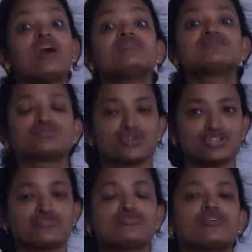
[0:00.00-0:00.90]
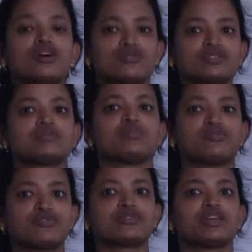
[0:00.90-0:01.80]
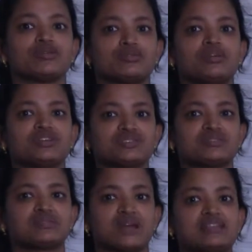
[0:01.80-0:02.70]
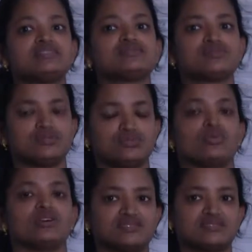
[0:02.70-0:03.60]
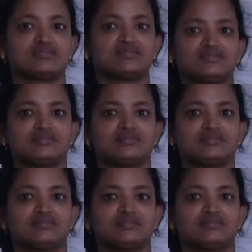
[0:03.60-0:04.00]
Once 24 hours before inoculation. I did once.